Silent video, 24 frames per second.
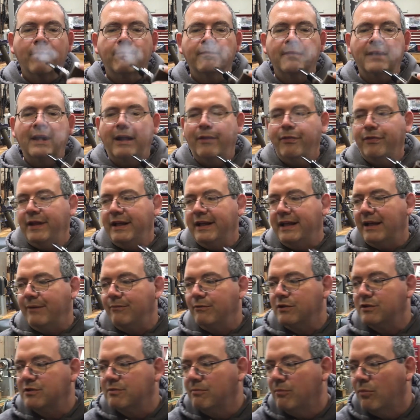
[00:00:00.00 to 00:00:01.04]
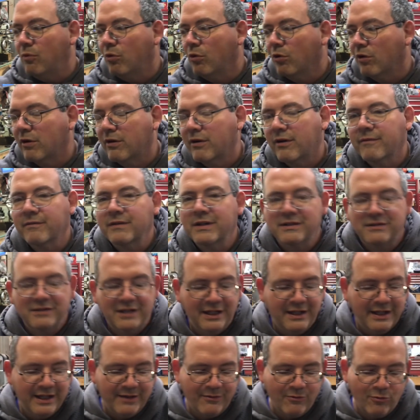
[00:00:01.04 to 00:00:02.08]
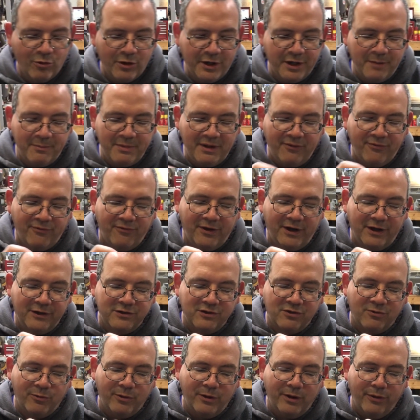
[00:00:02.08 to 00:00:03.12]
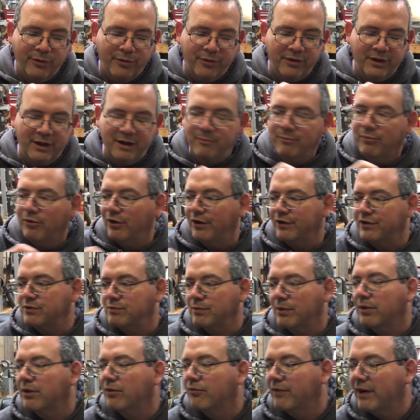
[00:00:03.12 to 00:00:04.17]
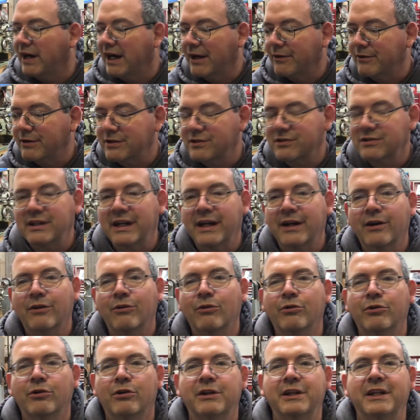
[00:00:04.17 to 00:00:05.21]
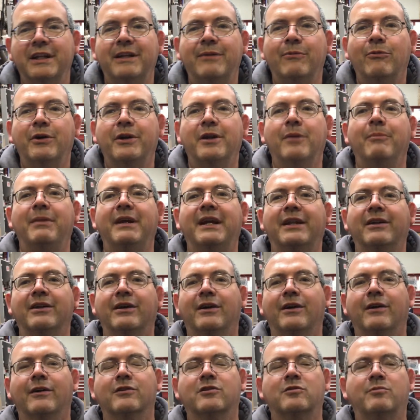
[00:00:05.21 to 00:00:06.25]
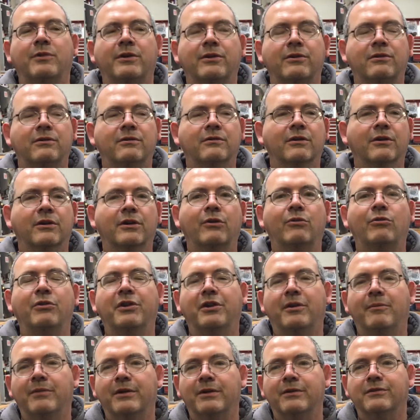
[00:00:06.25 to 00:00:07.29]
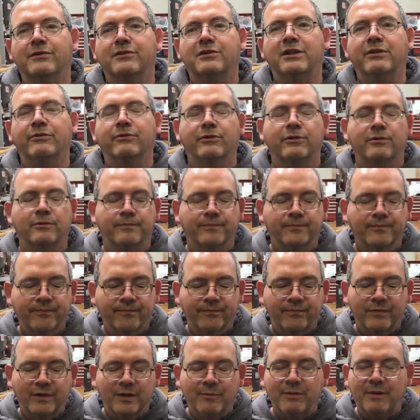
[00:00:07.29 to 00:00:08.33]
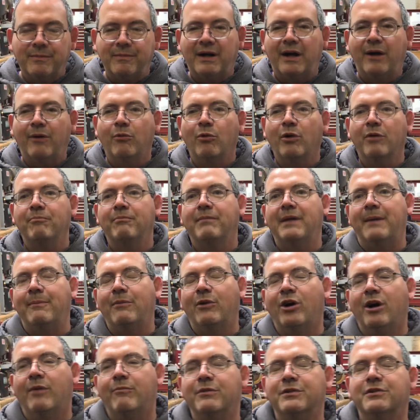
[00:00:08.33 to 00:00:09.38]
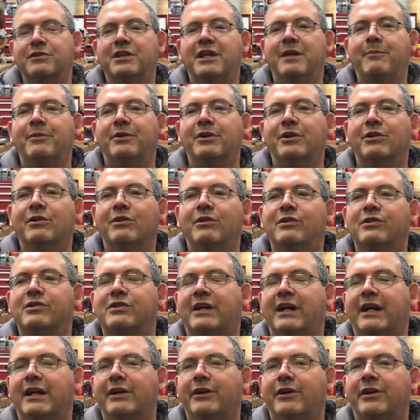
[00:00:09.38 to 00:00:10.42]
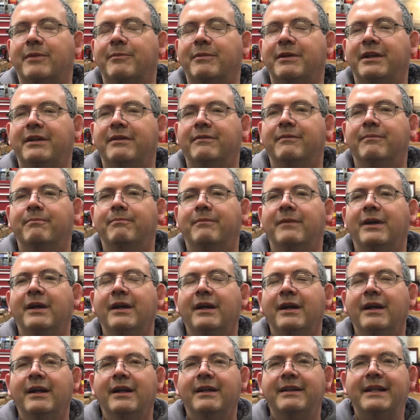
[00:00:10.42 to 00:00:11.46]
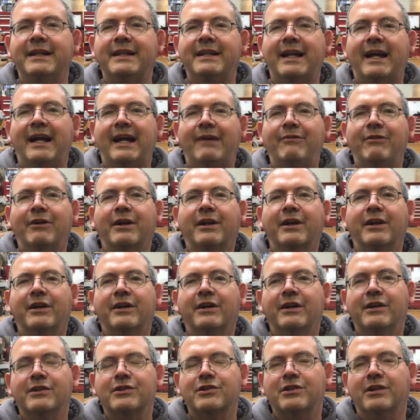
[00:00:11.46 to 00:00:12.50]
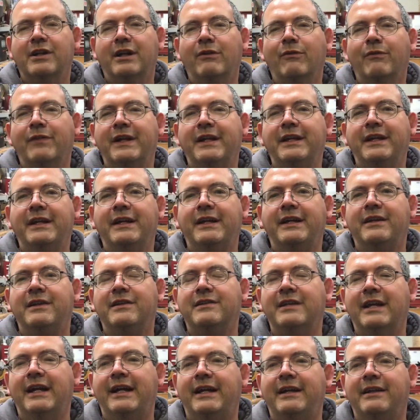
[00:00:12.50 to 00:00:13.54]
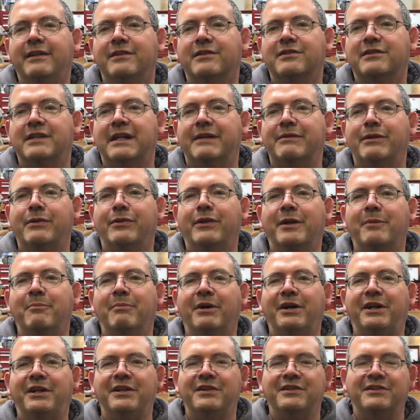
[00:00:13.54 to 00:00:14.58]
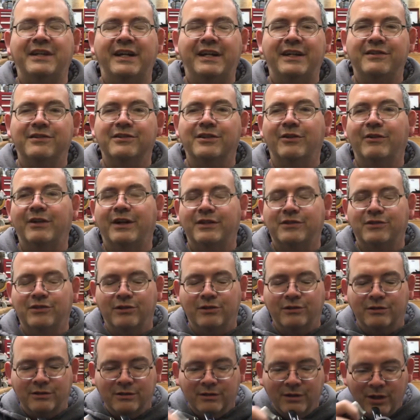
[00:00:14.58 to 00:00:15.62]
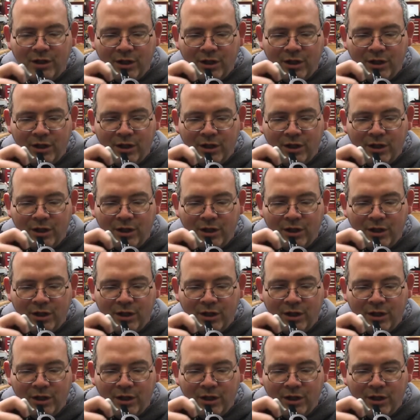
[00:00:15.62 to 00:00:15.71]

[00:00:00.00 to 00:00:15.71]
I think it was more because he didn't want to be fussed with, and plus with the virus scare going on, he didn't want to be in the hospital or going to the emergency room. But my my mom was keeping a close eye on him, and he didn't have a concussion. I don't think he hit his head. It's just everything but his head, so that's good.